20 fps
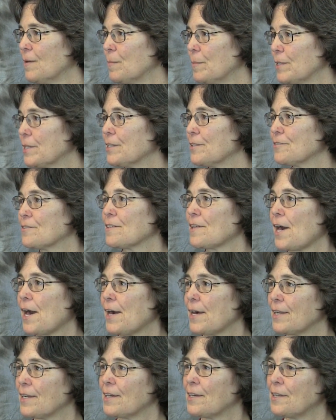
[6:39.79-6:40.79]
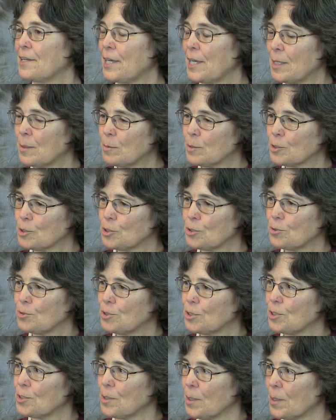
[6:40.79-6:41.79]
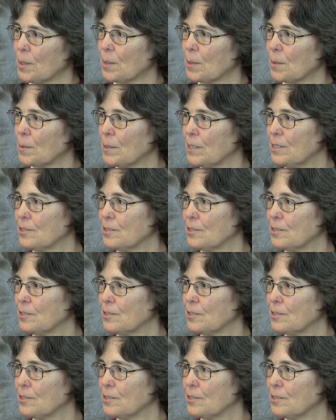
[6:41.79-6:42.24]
because that enables you to know,